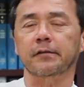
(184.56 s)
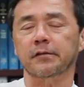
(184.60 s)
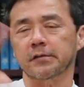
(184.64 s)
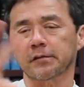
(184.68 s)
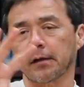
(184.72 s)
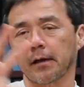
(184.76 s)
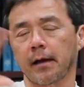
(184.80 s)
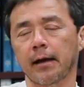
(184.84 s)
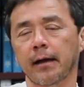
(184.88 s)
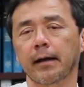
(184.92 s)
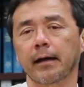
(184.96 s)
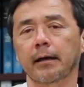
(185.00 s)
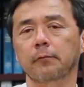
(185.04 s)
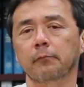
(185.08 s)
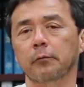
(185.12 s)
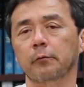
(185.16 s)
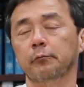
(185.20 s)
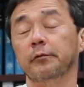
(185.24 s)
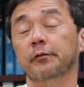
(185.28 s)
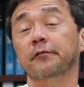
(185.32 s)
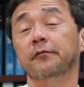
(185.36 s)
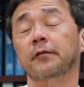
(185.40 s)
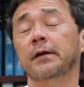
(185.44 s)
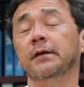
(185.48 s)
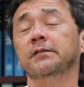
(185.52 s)
the sky.
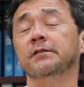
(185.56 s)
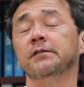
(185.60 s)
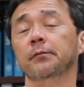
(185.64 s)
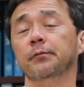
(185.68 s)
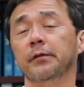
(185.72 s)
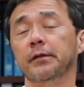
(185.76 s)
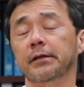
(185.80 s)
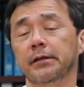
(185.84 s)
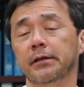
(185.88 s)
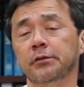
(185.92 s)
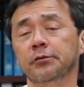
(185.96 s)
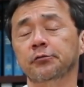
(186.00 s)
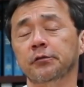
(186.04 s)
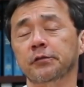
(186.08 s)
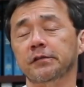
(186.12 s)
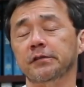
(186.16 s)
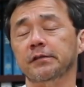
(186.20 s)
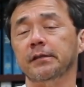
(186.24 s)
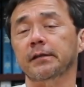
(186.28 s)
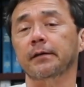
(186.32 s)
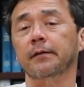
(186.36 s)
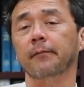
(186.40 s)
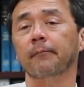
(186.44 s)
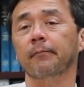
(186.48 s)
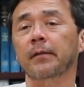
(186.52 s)
When we find something
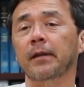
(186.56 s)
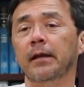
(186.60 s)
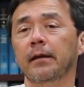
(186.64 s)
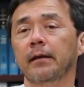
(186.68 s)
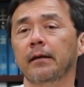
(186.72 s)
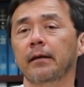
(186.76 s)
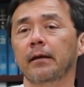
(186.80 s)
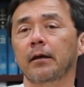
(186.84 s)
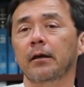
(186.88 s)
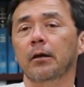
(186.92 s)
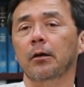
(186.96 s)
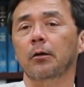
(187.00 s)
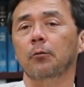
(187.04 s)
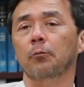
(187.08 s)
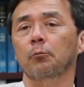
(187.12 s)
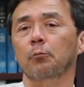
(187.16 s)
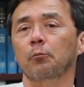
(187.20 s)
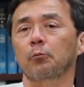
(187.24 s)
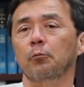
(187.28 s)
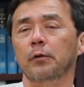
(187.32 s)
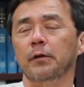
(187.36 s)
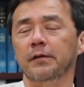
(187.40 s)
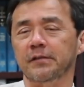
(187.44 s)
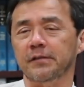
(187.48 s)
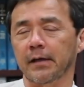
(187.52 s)
interesting,
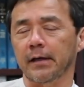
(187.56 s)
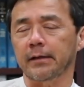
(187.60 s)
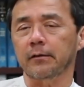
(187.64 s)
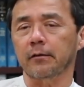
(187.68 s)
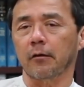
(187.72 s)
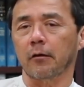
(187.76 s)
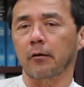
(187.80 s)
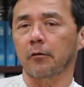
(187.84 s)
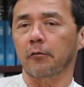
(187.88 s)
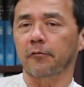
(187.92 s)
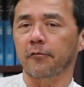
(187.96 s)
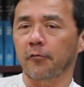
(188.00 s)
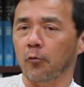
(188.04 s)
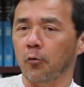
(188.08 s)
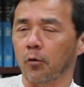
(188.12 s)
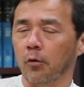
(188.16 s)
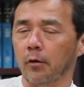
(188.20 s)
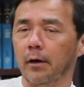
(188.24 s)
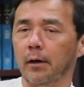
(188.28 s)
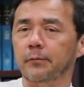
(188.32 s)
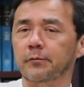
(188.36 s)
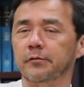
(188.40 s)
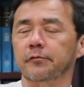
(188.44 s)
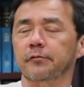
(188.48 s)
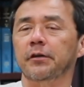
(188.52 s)
we send our
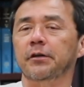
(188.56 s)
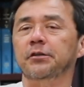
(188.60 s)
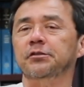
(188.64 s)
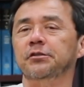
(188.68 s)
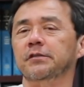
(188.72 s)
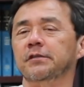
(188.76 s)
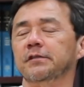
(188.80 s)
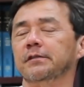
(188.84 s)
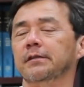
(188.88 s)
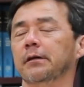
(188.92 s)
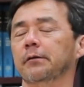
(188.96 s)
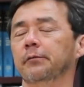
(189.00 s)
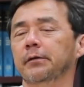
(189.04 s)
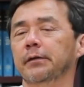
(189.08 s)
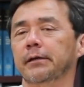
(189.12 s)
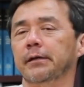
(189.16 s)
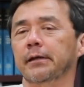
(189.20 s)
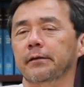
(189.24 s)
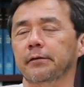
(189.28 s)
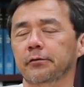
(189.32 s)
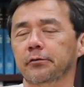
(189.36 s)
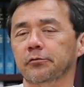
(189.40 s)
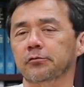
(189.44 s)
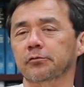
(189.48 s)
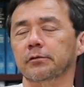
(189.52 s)
4 observations that we
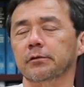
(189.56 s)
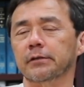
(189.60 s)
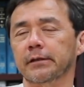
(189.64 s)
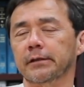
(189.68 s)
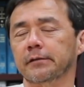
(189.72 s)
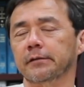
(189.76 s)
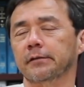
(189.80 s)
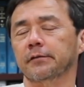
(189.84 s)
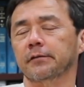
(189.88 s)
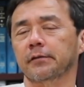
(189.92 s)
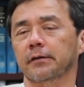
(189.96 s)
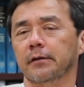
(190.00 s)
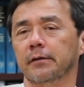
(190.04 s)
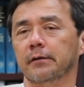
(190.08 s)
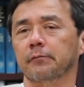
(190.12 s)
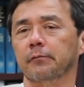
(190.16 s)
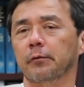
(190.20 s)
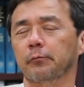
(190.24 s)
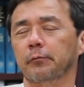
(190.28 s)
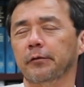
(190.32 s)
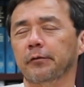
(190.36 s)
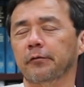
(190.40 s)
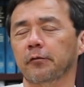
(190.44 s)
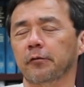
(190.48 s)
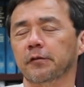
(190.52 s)
get usually
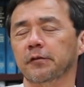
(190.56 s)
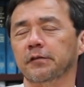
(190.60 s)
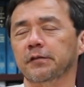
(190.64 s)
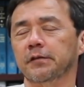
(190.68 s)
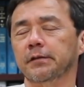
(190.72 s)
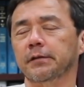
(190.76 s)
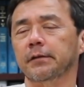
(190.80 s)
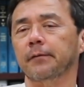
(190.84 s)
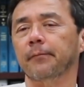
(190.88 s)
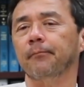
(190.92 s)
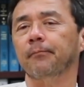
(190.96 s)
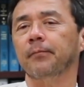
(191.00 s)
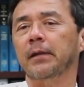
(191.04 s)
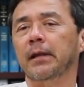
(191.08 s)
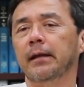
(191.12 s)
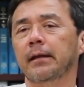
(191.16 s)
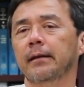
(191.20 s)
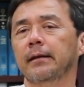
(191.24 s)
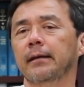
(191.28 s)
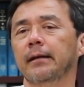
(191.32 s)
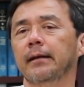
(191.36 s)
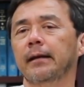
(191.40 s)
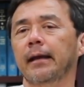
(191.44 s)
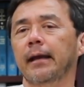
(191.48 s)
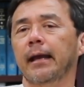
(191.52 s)
when we first see it,
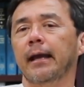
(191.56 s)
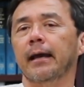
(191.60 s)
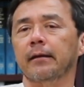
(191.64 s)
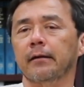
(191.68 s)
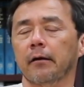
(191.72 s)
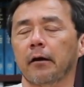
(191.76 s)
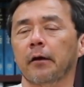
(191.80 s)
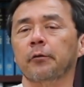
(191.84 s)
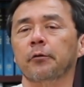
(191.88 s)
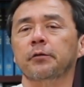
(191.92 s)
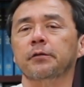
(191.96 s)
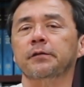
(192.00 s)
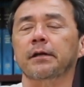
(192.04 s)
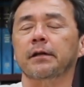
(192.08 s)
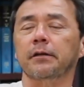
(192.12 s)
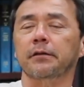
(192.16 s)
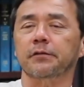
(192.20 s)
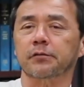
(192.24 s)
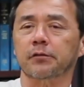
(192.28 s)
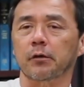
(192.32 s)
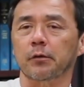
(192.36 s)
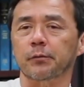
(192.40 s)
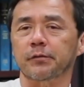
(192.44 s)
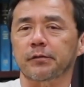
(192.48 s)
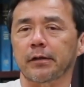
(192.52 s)
and other
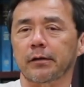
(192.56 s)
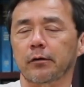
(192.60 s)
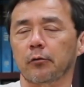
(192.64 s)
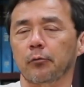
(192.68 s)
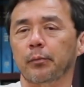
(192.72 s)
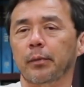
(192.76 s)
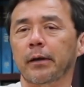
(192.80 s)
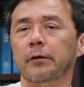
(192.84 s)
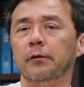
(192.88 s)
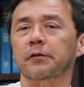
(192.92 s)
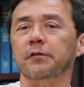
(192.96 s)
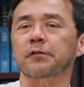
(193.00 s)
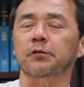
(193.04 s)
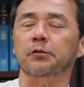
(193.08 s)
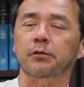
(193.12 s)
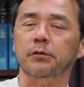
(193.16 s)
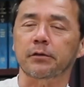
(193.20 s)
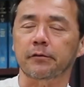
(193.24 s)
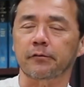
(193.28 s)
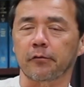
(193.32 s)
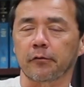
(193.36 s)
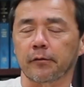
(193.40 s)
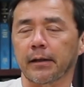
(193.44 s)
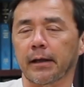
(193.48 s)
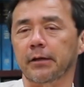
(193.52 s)
telescopes that are better
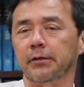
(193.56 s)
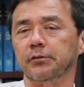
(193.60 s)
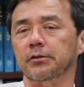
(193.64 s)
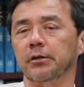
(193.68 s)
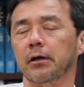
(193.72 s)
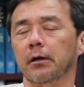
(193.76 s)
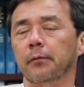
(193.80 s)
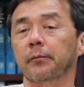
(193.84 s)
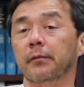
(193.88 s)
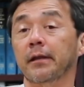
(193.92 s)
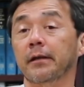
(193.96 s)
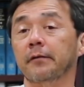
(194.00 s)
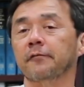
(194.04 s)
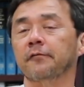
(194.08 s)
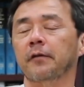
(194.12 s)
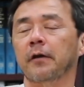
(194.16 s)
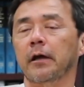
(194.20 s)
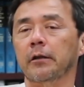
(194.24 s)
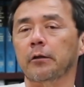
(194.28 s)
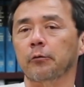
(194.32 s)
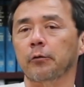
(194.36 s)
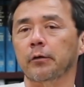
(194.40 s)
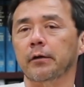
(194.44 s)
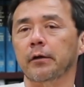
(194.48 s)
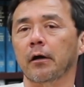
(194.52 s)
suited for that job then
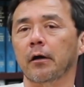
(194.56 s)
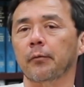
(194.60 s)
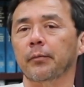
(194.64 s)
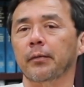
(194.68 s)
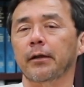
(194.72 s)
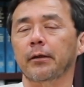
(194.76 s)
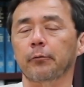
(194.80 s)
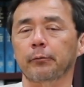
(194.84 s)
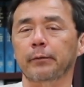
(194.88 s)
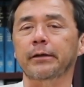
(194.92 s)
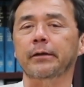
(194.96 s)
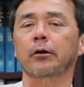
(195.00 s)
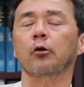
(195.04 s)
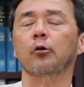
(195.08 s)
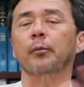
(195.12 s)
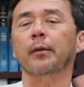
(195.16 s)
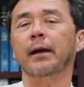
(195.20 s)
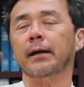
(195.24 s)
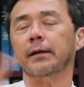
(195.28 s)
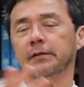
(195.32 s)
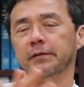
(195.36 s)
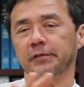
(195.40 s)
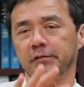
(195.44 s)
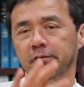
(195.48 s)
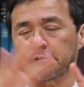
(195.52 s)
follow it up, and we go
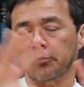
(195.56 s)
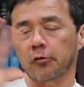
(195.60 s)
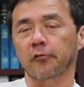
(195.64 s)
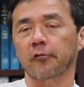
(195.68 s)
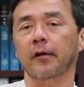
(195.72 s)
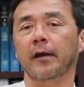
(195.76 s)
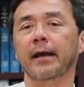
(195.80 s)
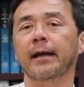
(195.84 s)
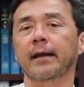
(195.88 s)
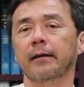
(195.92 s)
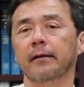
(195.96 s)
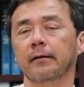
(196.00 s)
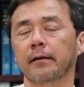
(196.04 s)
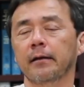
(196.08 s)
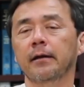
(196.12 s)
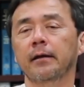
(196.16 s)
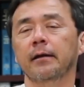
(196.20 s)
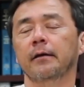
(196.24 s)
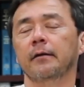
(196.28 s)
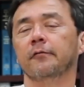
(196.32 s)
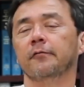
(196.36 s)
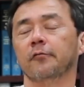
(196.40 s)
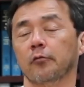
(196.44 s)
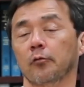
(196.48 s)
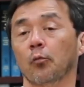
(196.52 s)
back to surveying
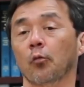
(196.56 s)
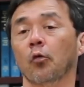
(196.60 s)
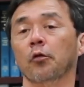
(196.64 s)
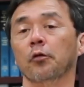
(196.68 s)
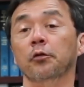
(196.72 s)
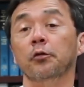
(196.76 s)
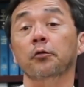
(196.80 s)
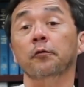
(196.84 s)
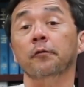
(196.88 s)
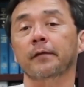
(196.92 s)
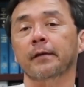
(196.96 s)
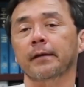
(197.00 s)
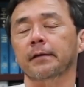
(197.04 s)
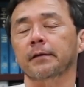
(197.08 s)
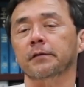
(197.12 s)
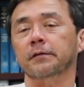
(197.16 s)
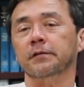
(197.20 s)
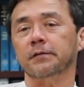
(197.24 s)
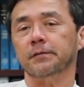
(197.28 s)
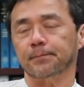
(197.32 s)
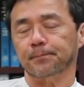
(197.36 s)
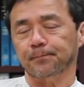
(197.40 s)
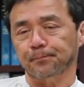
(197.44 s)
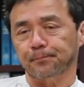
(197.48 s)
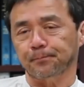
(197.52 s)
for more new things.